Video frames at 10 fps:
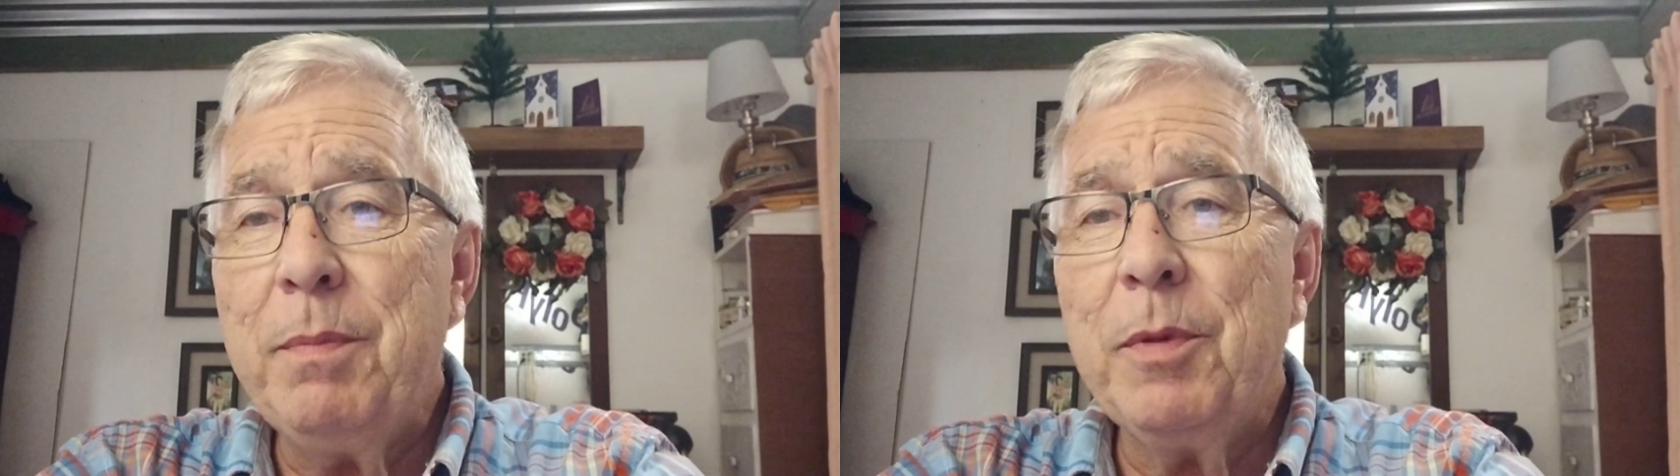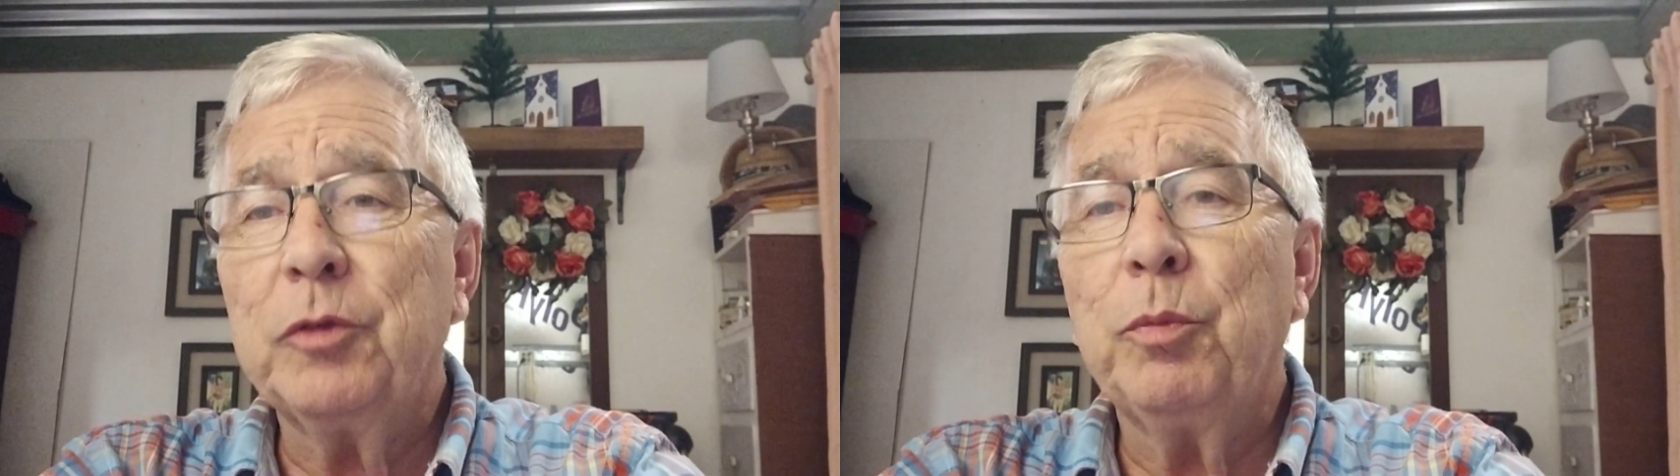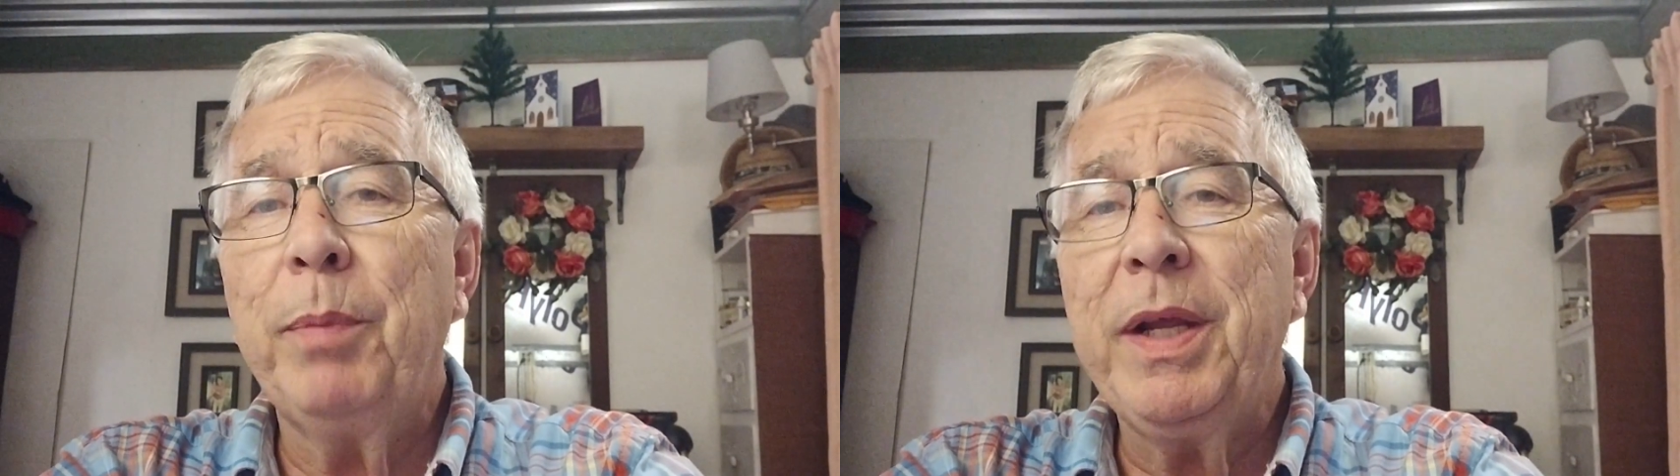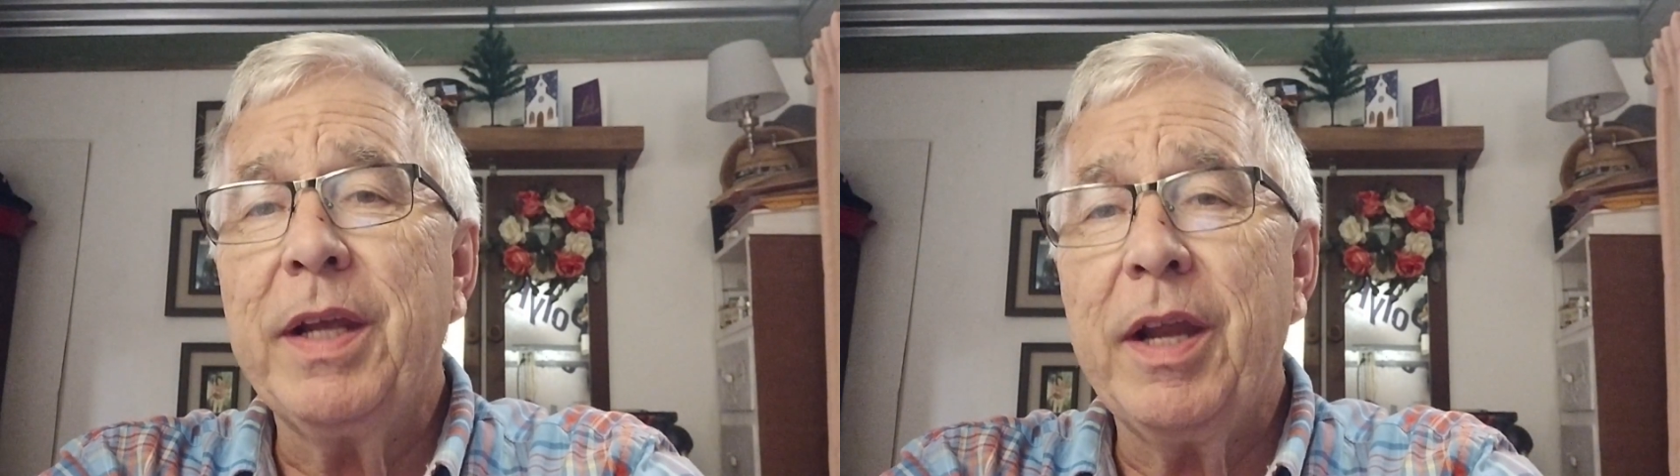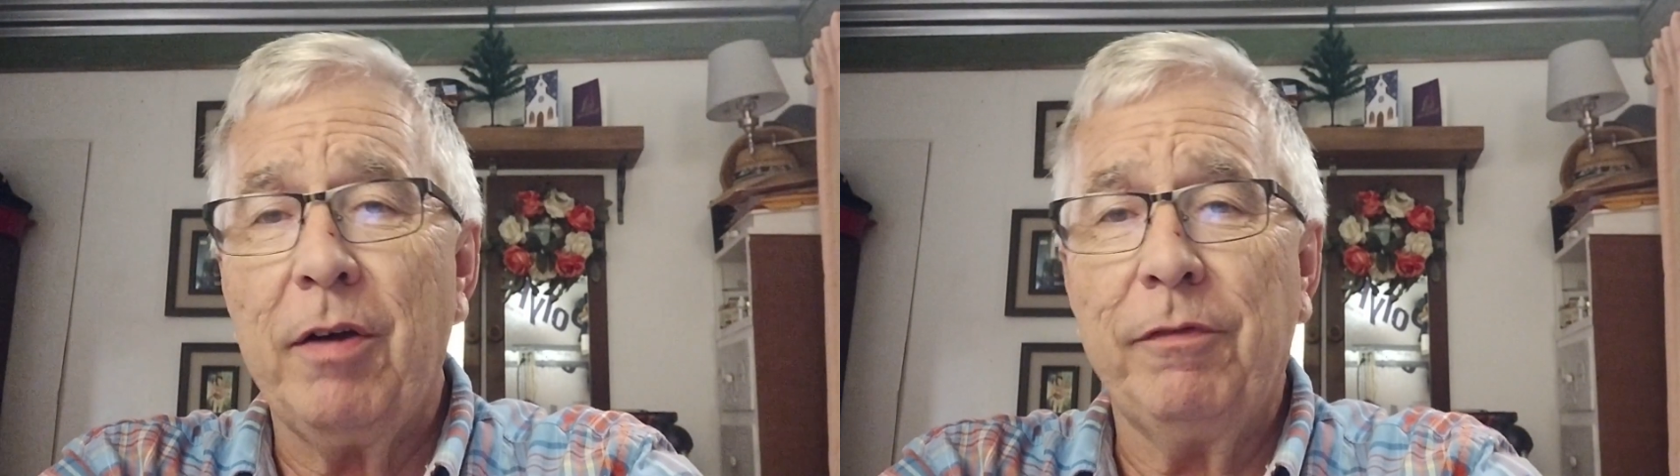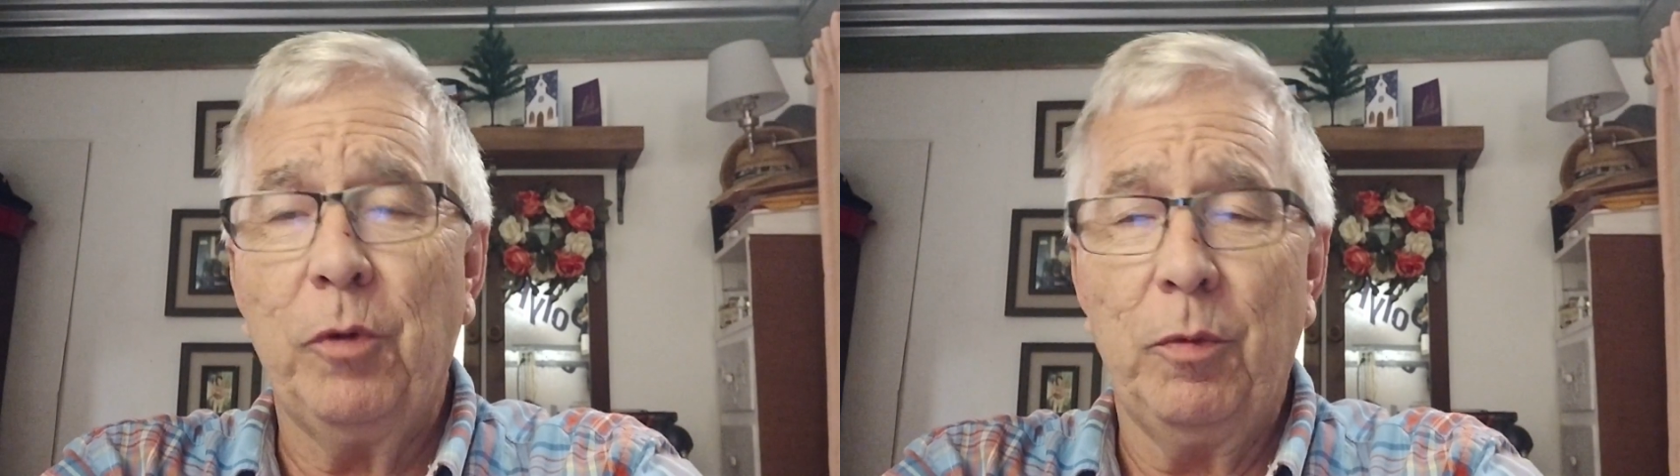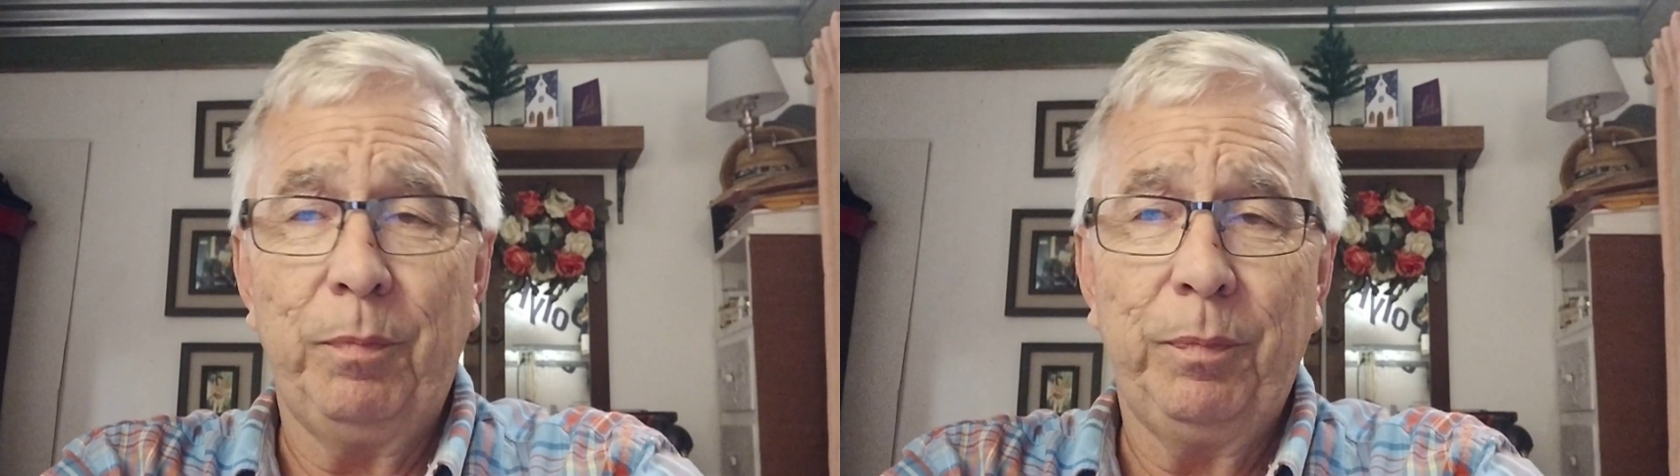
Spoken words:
must be careful